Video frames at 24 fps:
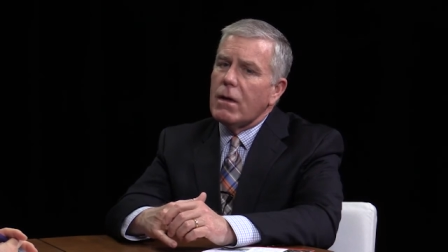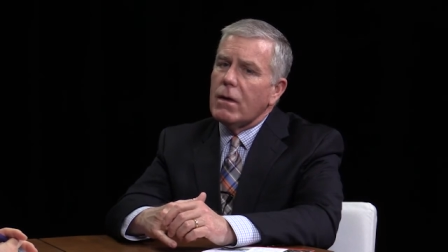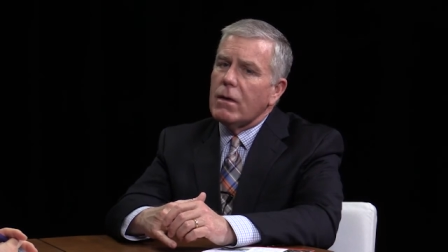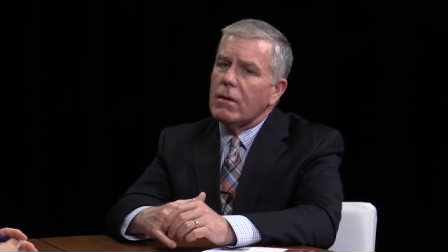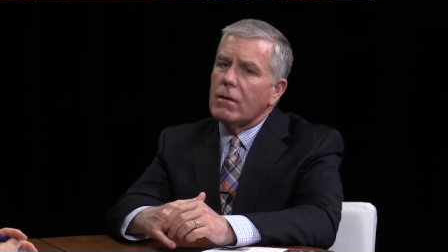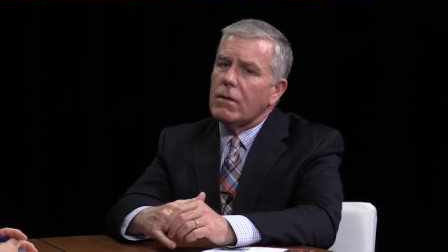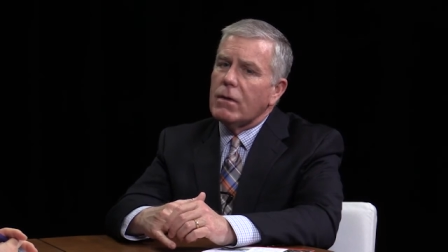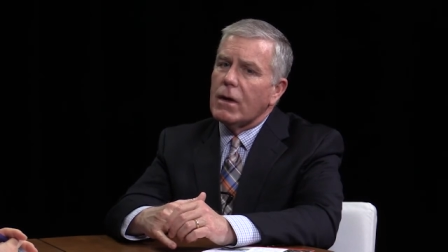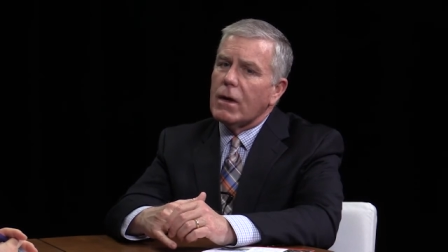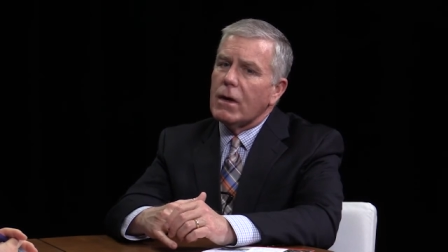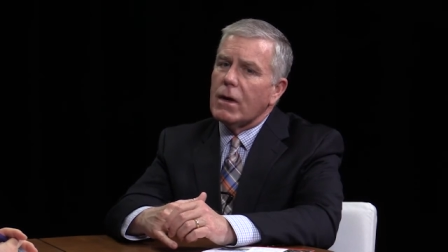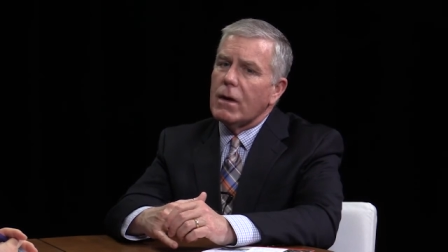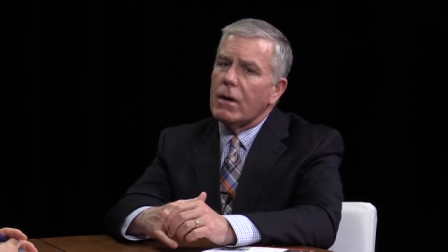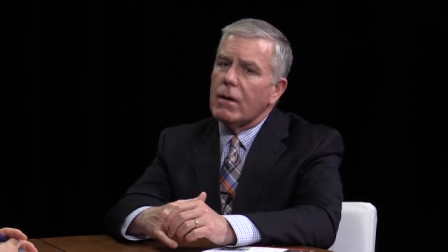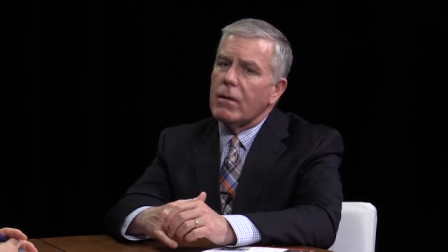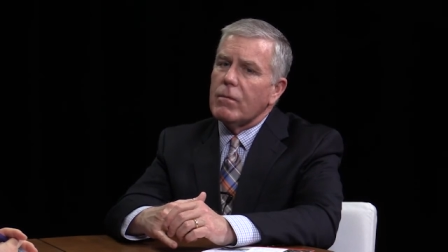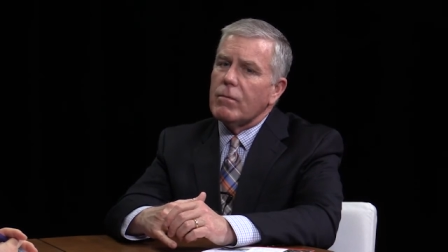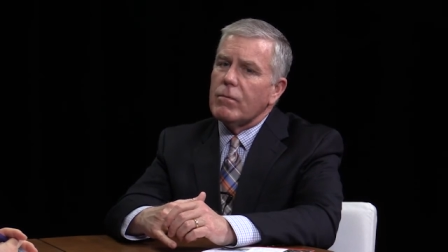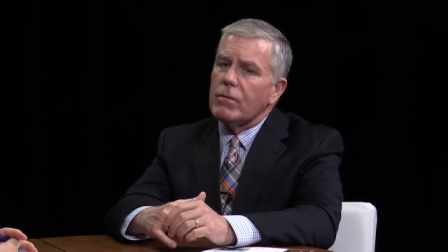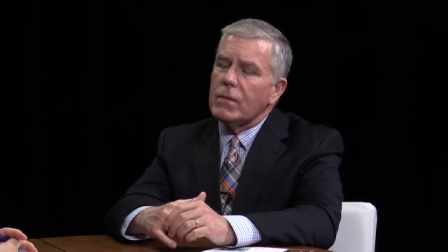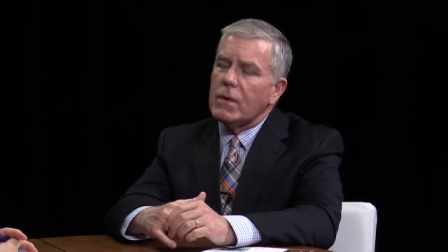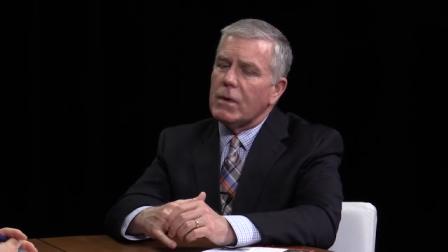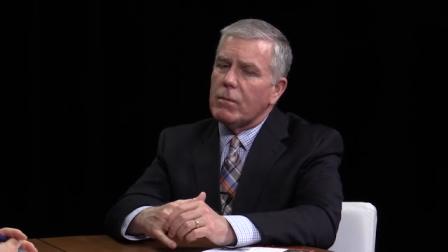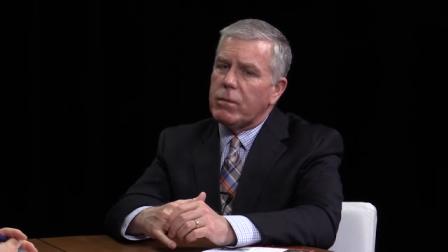
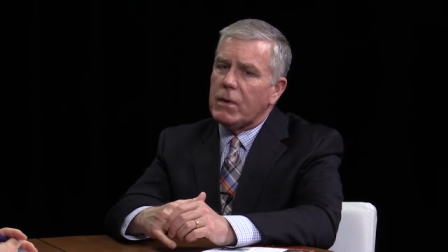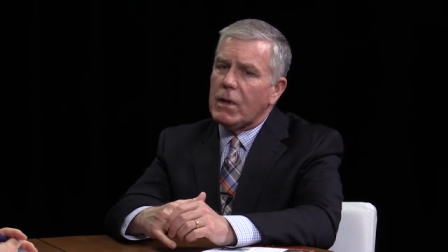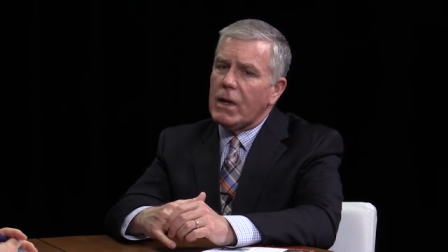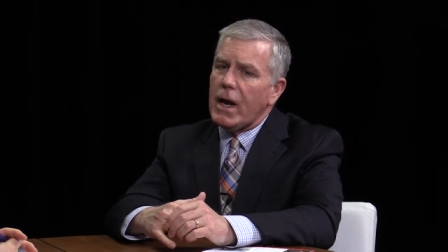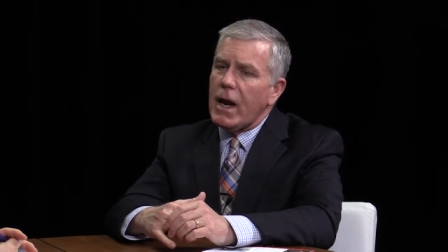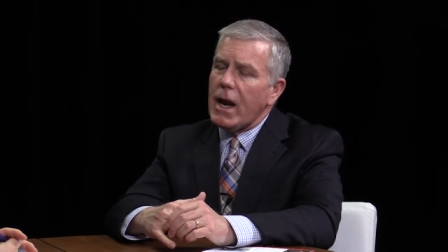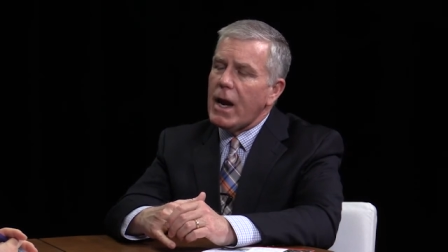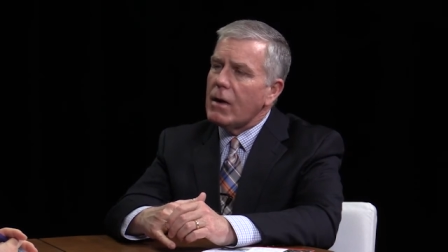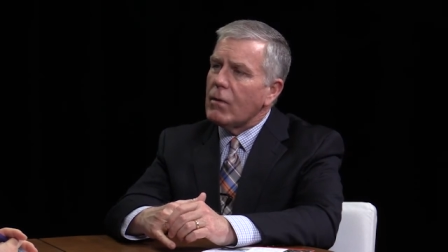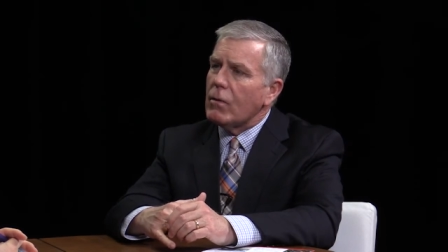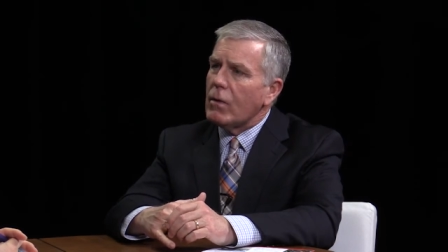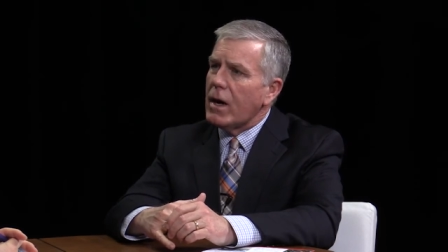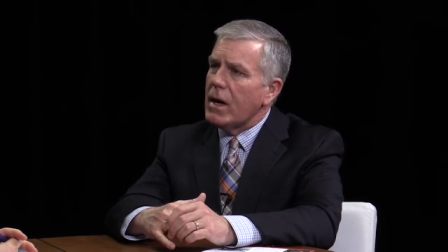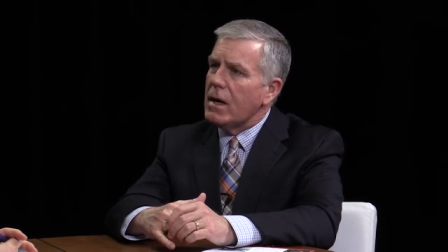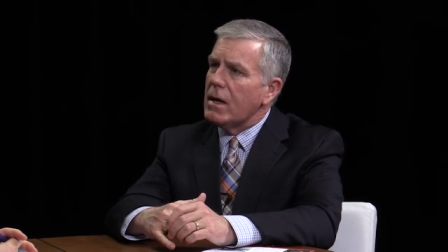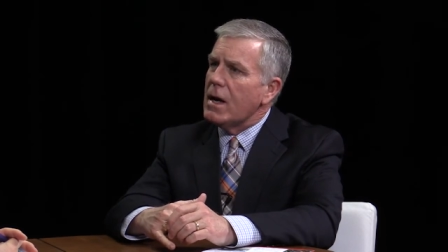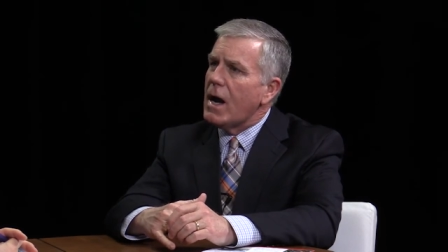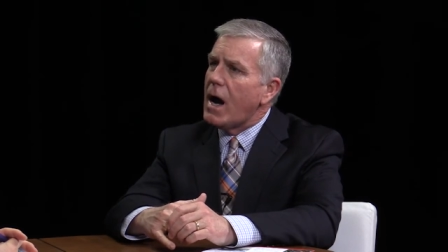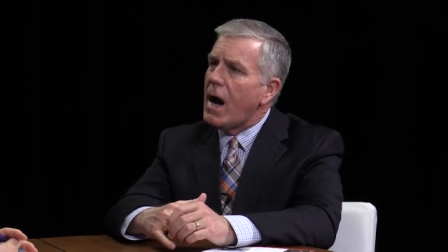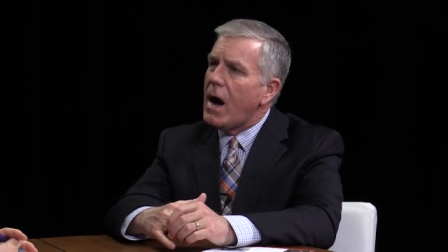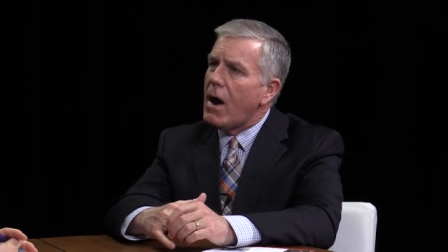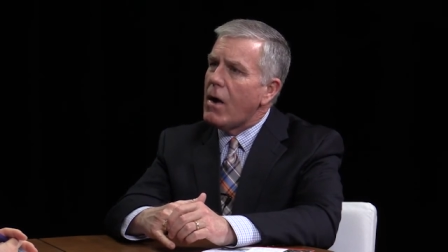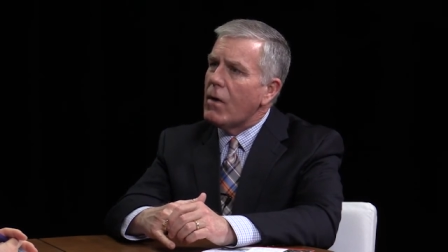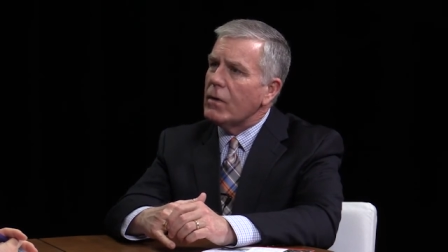the, the plan right
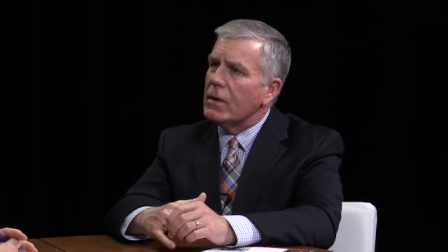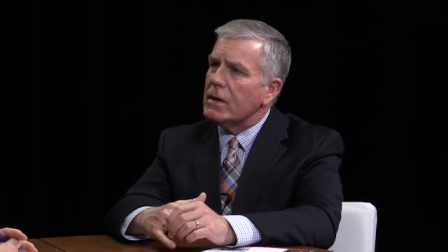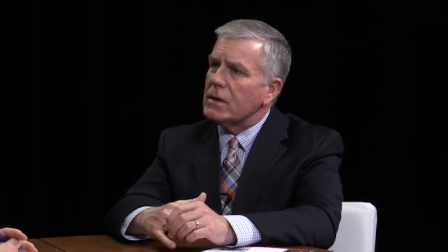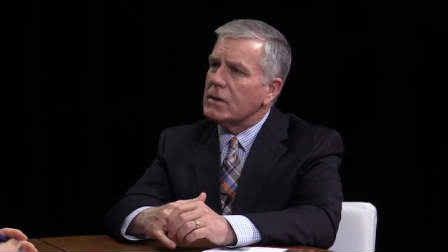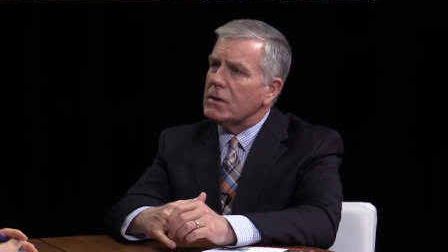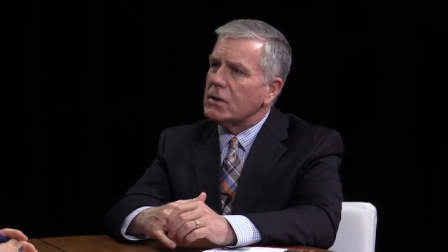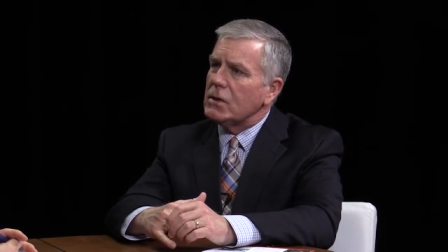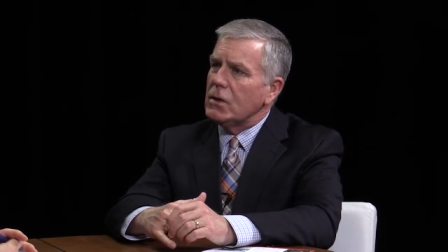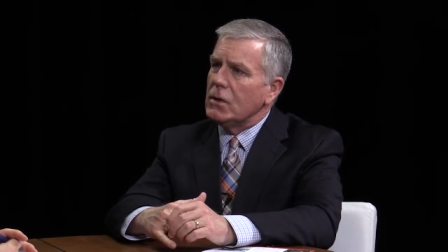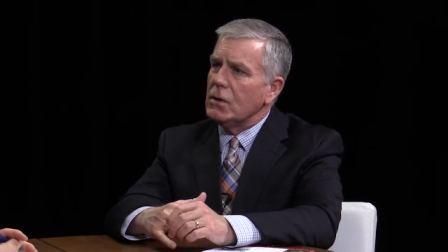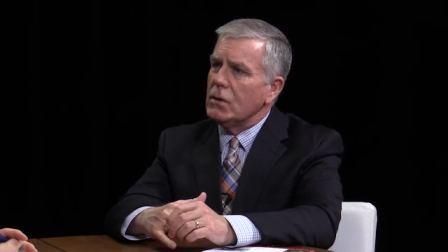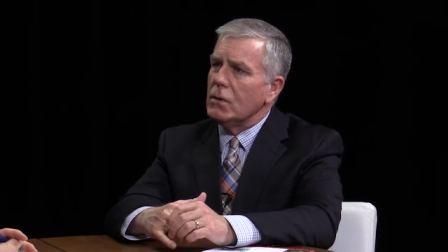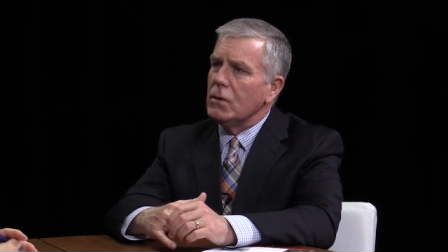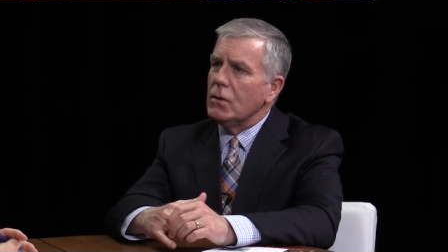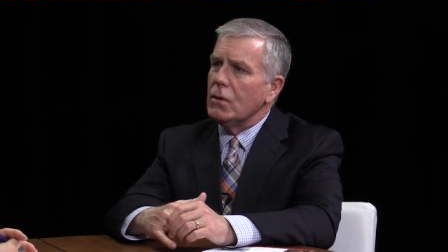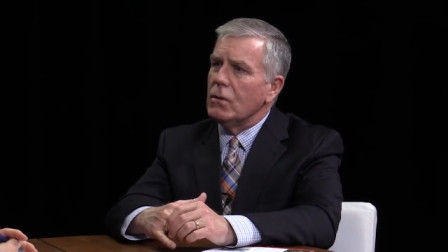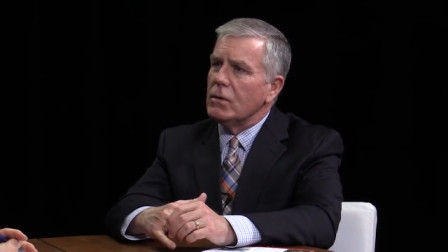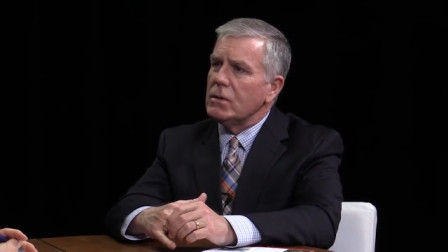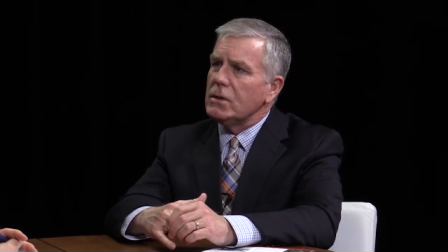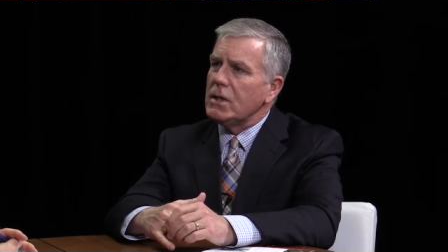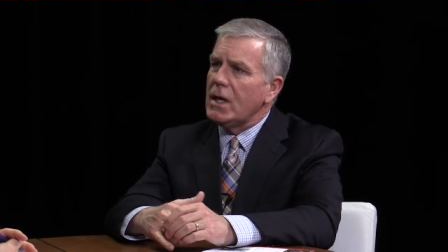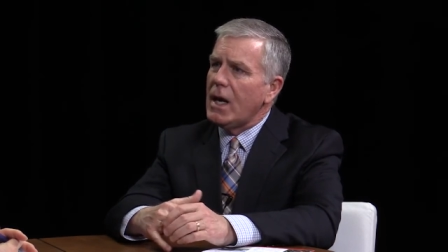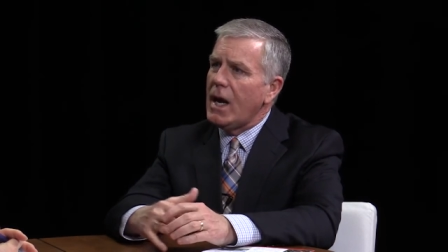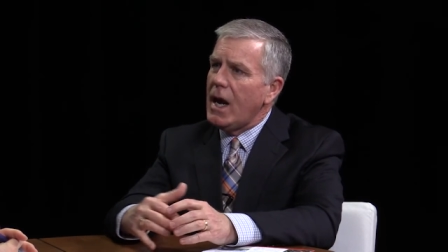now is
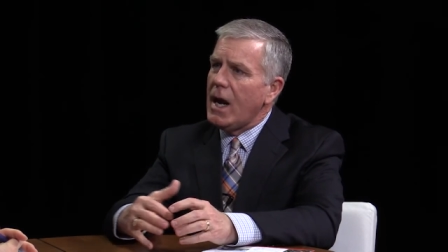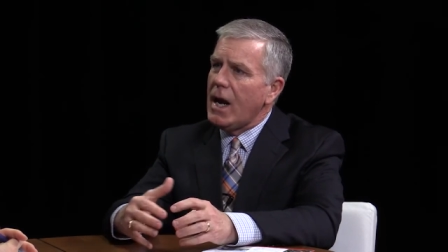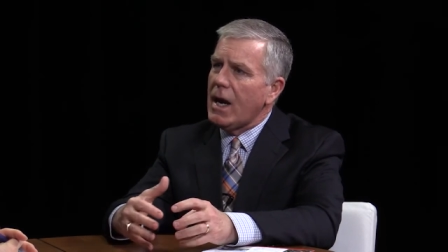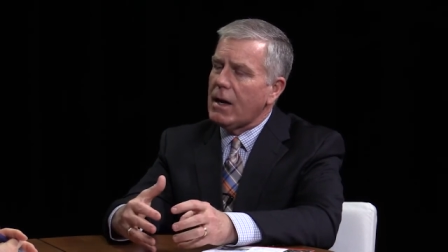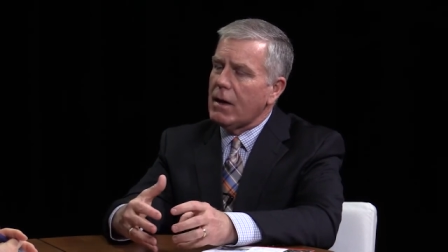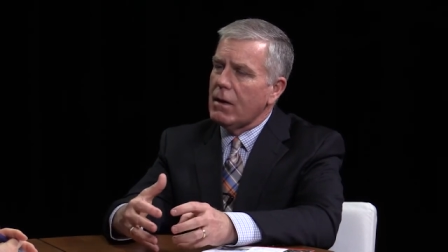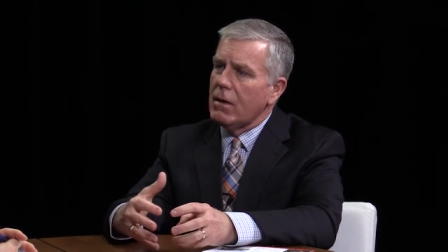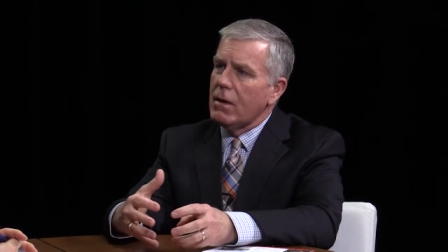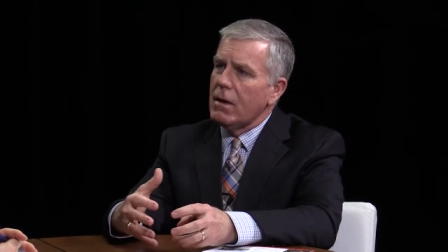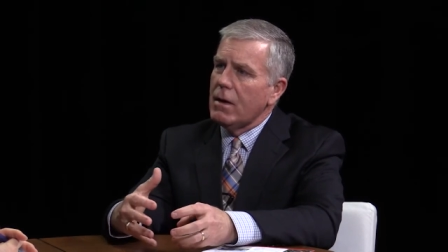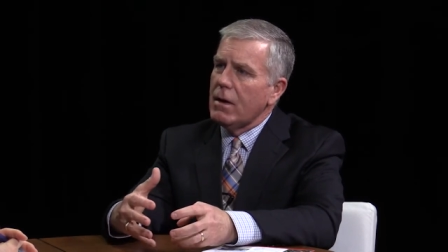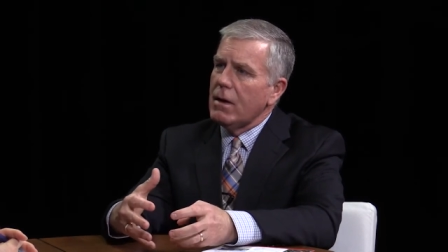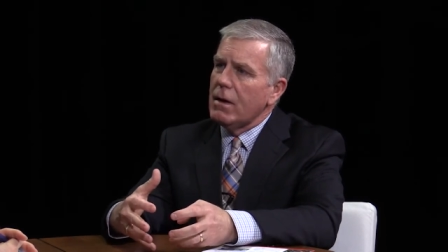to take